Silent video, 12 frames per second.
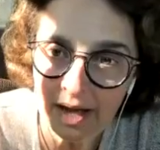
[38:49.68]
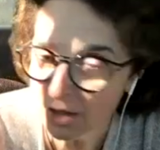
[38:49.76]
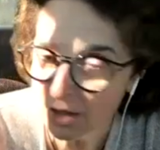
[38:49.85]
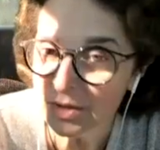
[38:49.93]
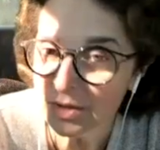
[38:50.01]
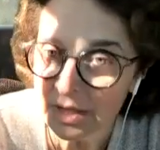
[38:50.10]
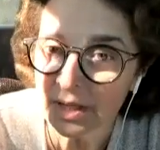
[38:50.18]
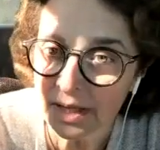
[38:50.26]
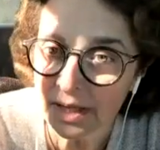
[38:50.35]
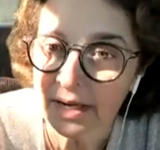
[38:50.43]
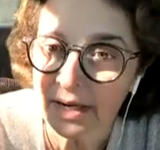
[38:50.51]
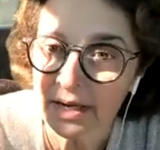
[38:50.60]
use in the
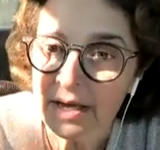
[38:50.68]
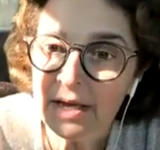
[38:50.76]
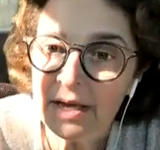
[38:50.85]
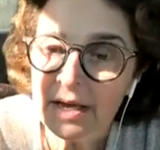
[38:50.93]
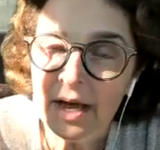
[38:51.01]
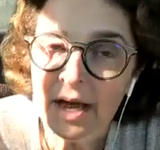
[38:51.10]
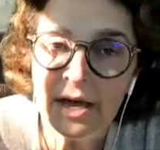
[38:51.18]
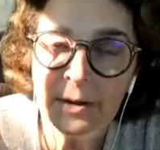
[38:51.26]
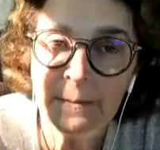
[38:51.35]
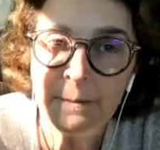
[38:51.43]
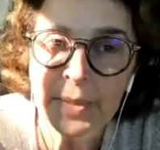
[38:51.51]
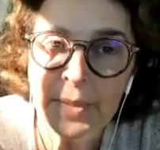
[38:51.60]
clinic.
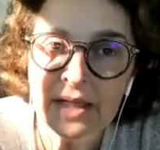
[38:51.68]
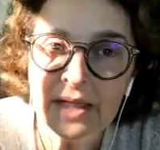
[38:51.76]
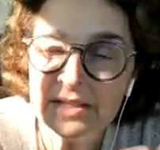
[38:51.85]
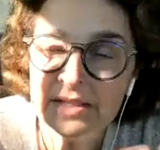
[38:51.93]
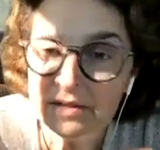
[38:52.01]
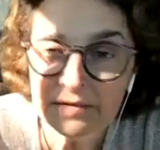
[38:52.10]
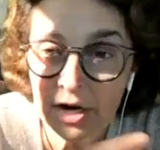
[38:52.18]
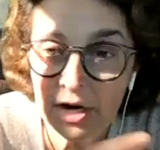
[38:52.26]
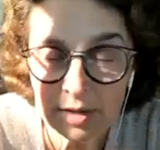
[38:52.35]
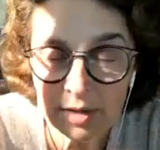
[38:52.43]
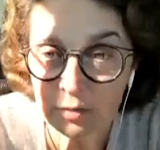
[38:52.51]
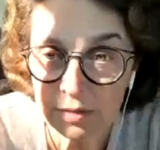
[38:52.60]
And this is
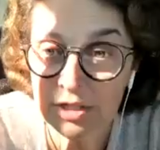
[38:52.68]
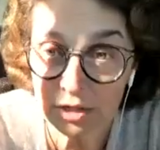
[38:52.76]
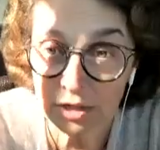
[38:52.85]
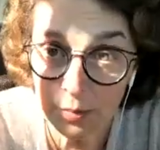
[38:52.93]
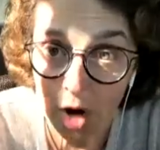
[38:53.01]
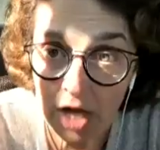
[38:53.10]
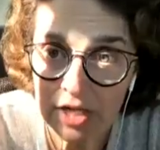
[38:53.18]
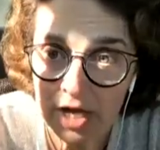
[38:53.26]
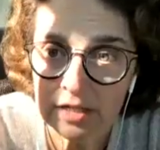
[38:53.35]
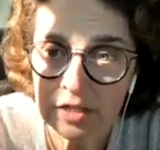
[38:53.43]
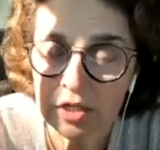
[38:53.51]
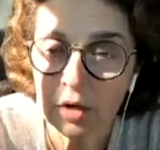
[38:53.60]
very much a research
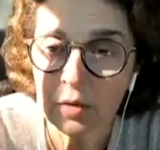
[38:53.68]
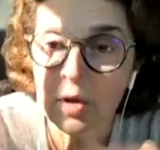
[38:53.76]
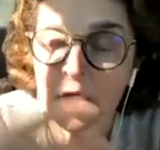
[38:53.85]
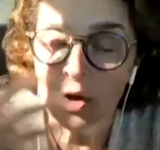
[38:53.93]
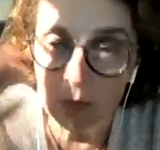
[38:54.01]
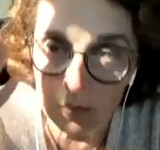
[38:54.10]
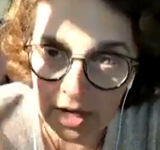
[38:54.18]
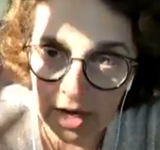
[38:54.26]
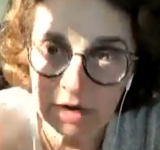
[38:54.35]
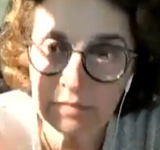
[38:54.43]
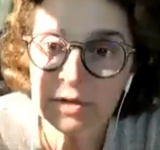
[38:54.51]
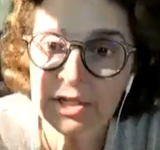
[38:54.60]
project. So we
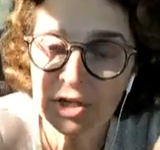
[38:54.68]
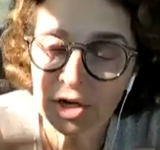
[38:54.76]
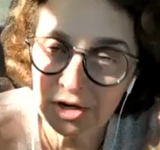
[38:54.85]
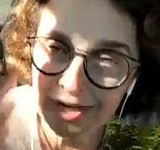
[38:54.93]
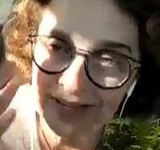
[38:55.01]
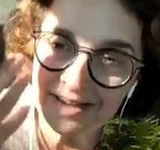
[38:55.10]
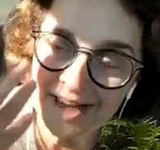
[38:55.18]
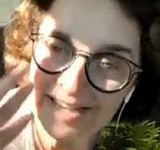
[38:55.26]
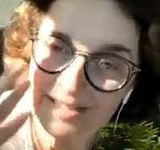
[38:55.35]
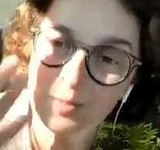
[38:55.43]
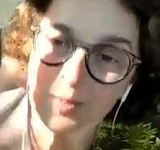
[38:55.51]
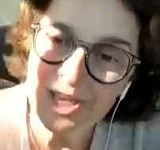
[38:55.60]
are returning
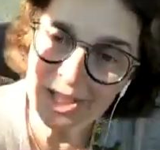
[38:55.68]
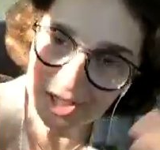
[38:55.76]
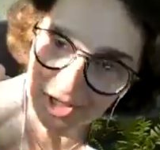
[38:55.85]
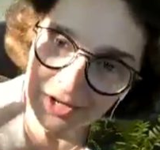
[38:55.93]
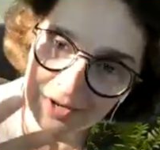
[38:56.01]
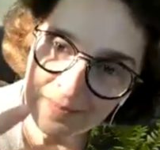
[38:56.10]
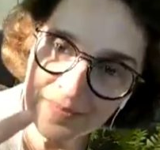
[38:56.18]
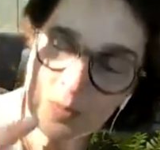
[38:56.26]
as we learn.